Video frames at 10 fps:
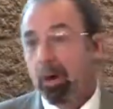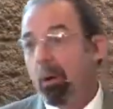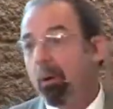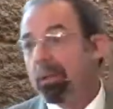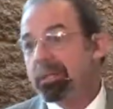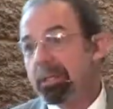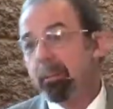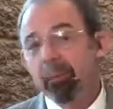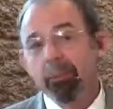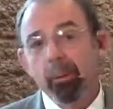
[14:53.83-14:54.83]
Or that
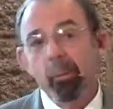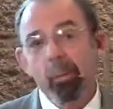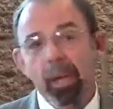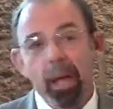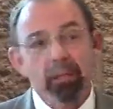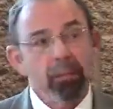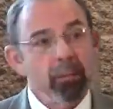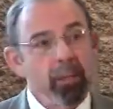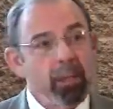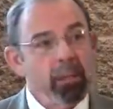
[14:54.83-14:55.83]
some of them will actually
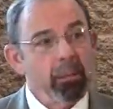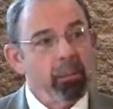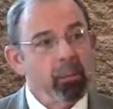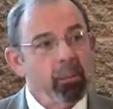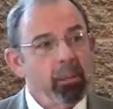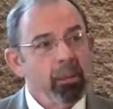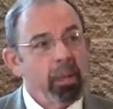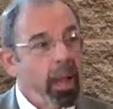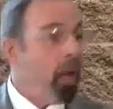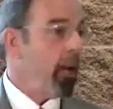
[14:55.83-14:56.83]
make you
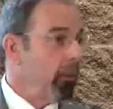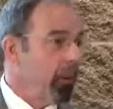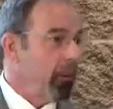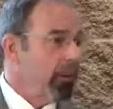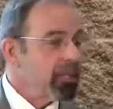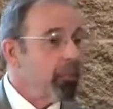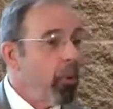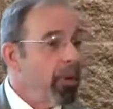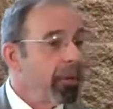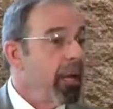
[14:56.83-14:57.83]
angry or
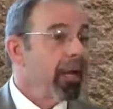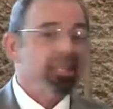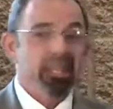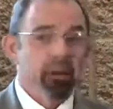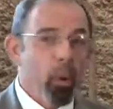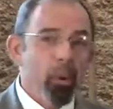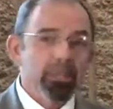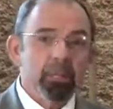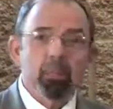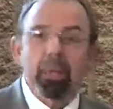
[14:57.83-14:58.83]
disappointed because they don't always
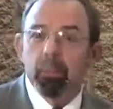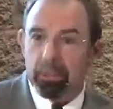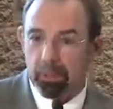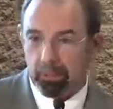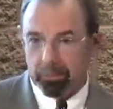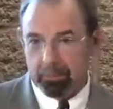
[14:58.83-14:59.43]
agree with you.